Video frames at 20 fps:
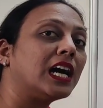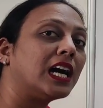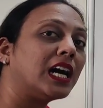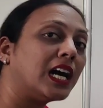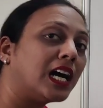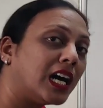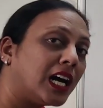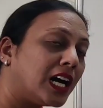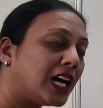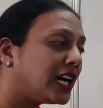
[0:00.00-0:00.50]

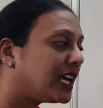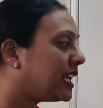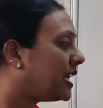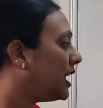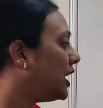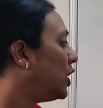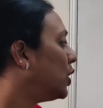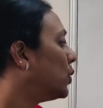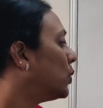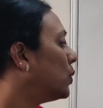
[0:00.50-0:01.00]
A
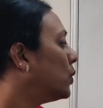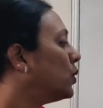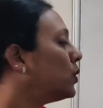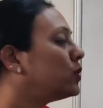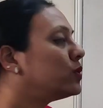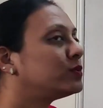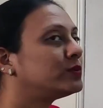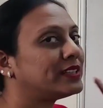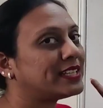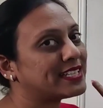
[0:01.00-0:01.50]

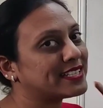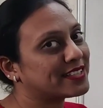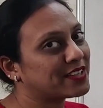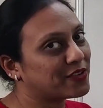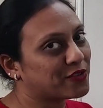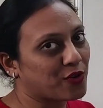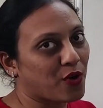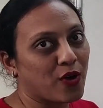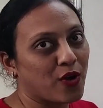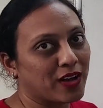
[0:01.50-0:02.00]
ewe is a
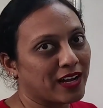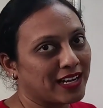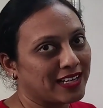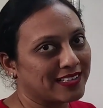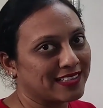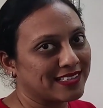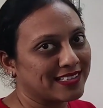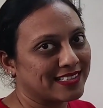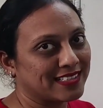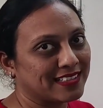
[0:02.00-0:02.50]
wrong
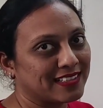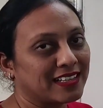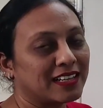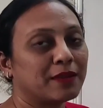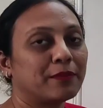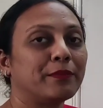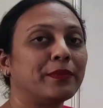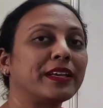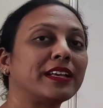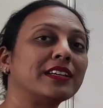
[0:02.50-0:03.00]
answer
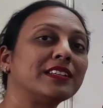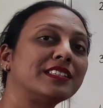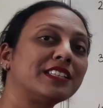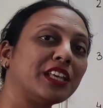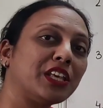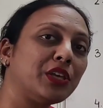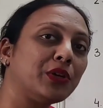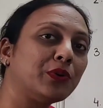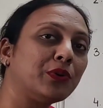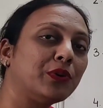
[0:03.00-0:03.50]
because
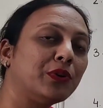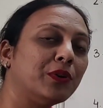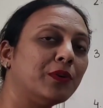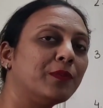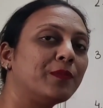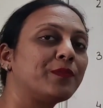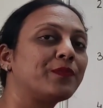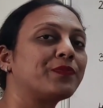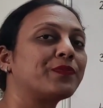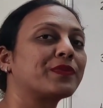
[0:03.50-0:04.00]

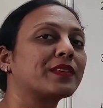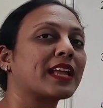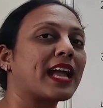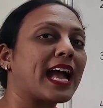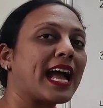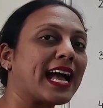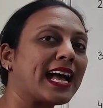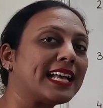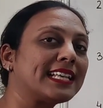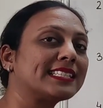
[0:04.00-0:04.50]
ewe
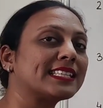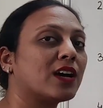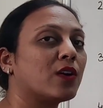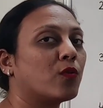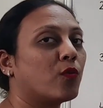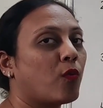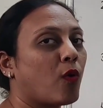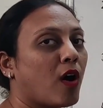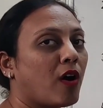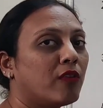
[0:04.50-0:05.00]
has a
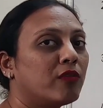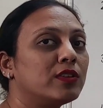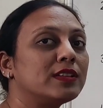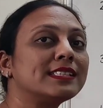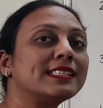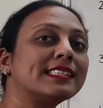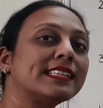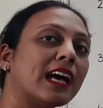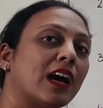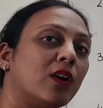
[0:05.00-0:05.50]
vowel
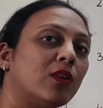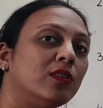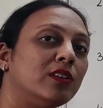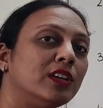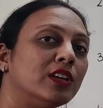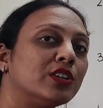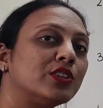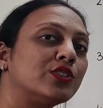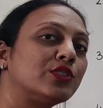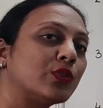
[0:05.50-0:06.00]

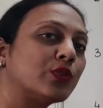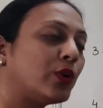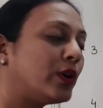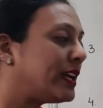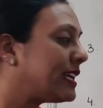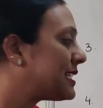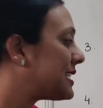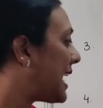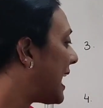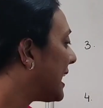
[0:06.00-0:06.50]
sound, so
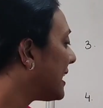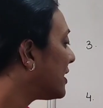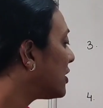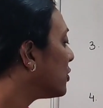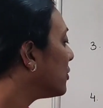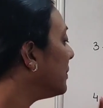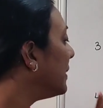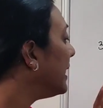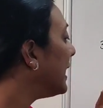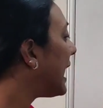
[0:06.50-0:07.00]
it had
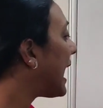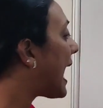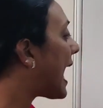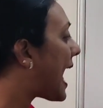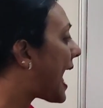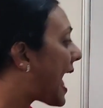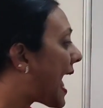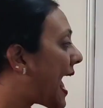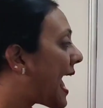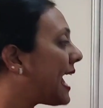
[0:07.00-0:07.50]
to be
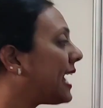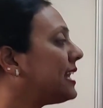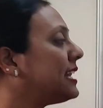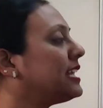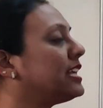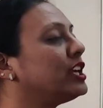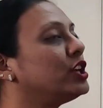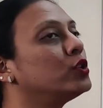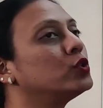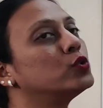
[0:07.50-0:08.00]

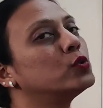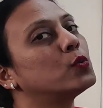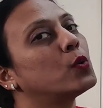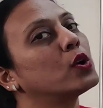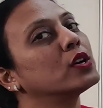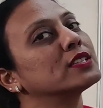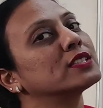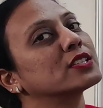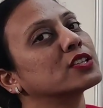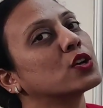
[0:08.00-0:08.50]
an ewe
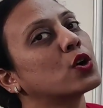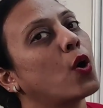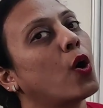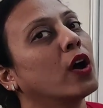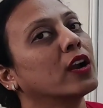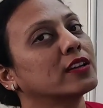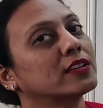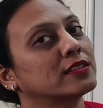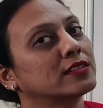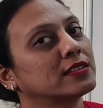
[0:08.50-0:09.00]
was
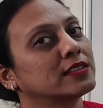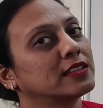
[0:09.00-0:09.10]
caught.